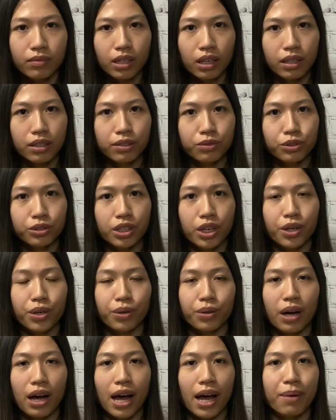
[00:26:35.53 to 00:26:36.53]
And
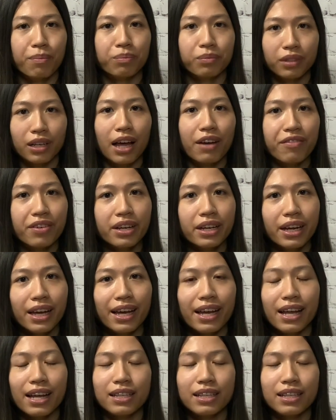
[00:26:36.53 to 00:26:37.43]
so I'm loving it.